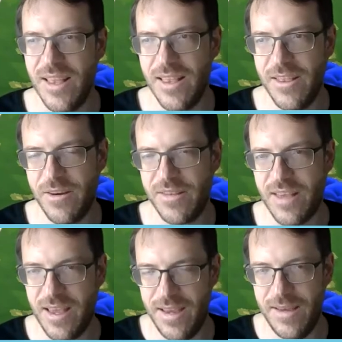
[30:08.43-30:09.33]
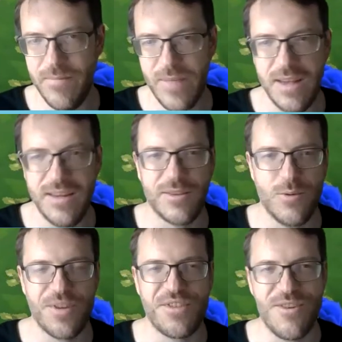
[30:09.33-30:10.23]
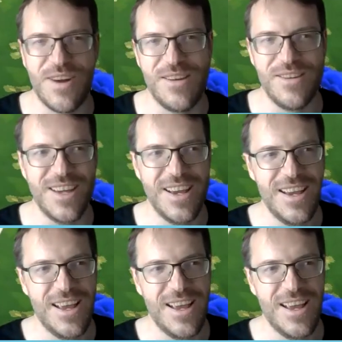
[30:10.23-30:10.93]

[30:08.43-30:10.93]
there's a discourse around,